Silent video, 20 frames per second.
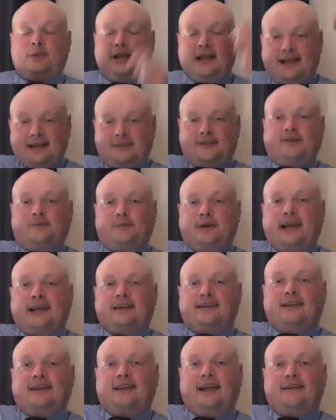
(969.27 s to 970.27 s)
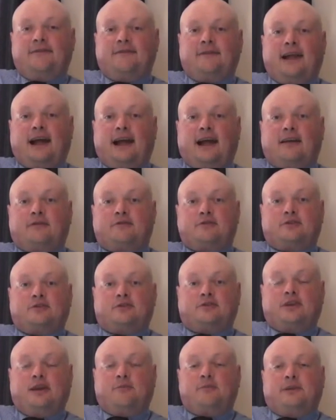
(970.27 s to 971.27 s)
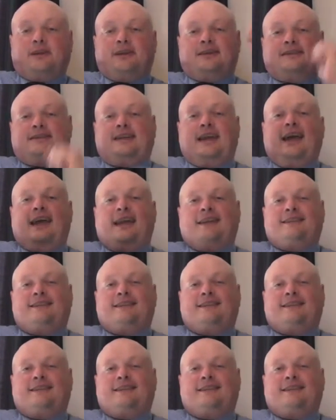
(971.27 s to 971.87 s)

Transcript: blankets over my head and I lay flat, just trembling, scared.